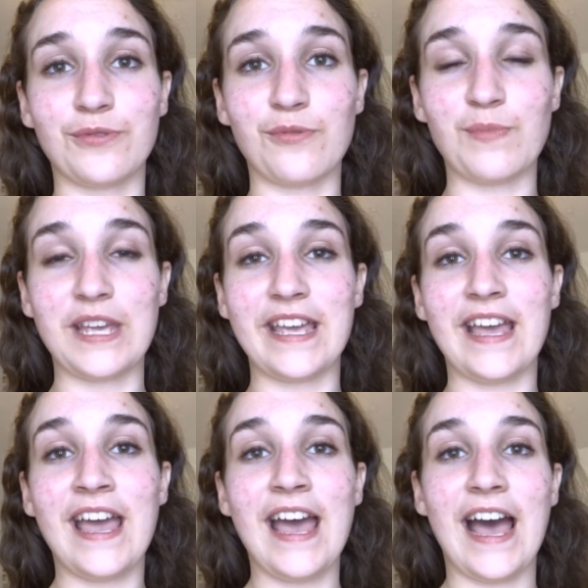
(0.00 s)
with
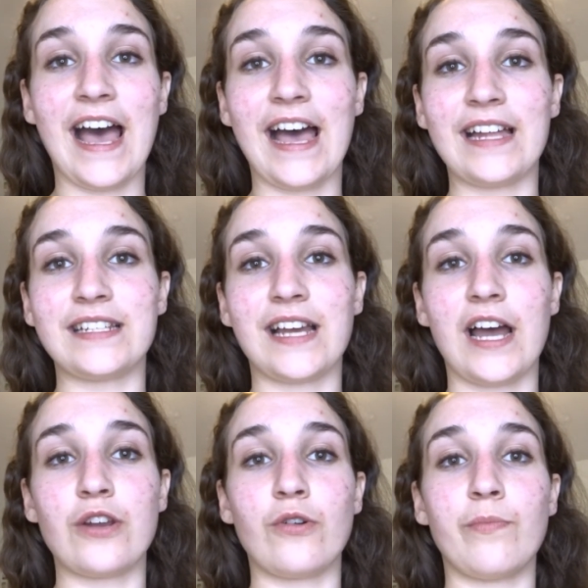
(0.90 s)
me and
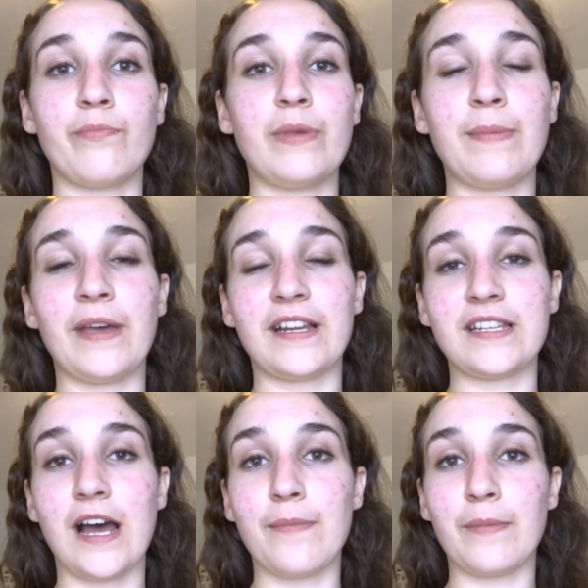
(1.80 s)
kind of be picked
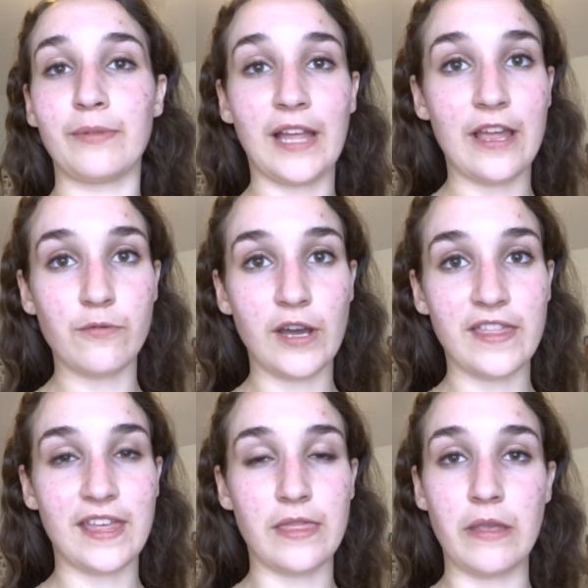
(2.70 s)
up and played with
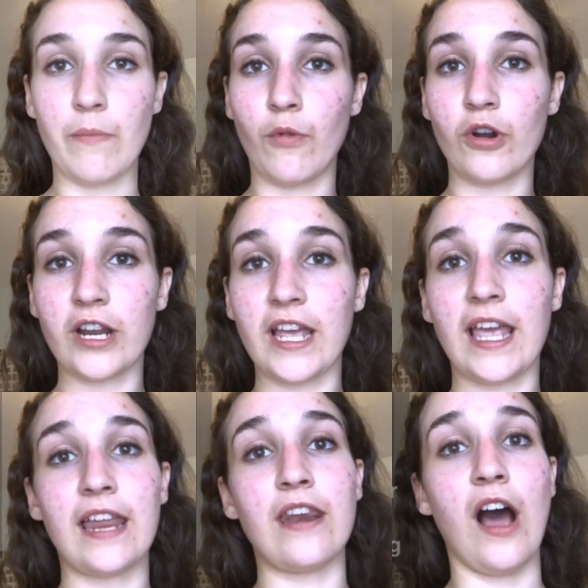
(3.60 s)
in the morning
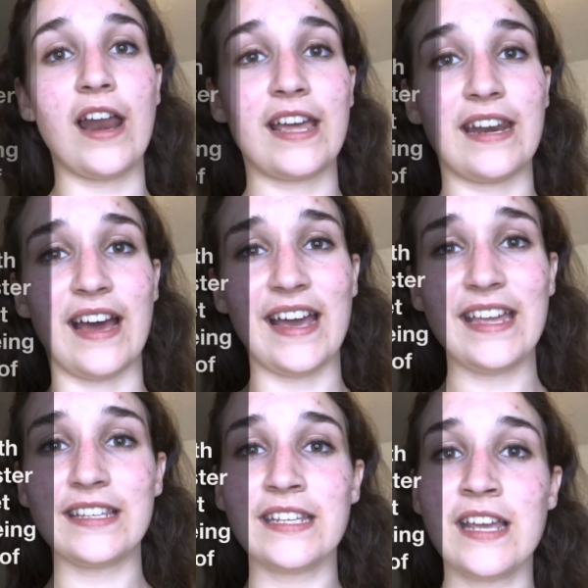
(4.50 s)
and not at
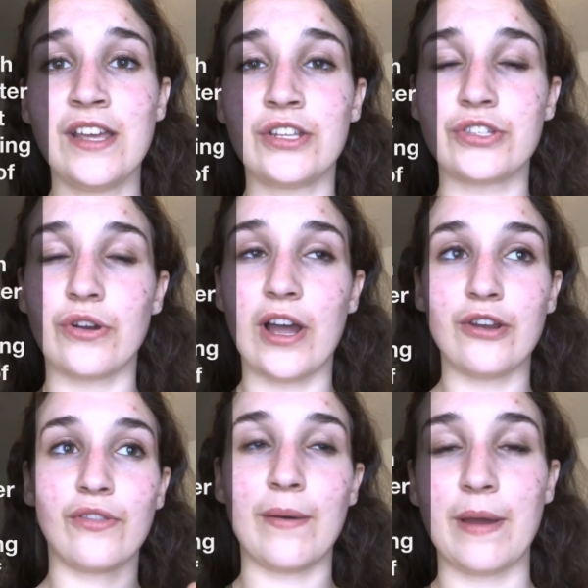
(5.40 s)
night. So I
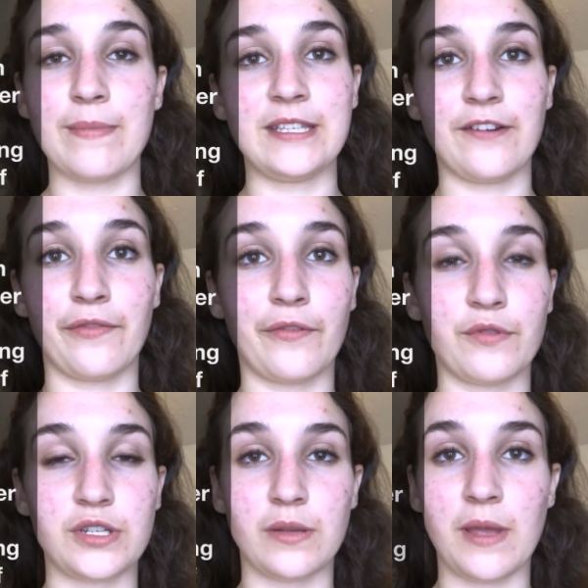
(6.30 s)
know that might be different
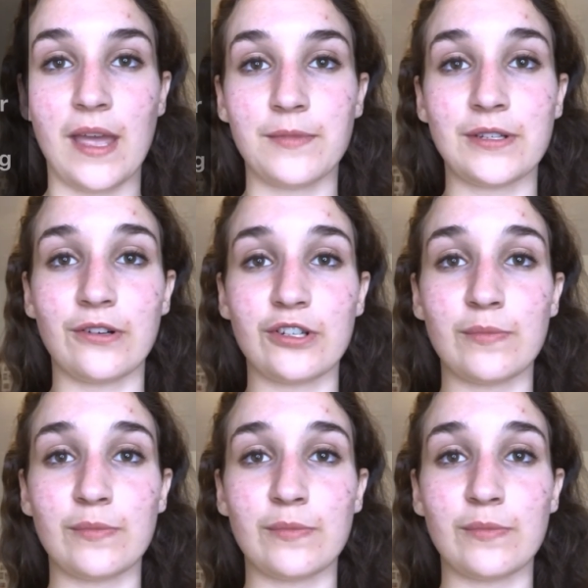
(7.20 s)
for some hamsters,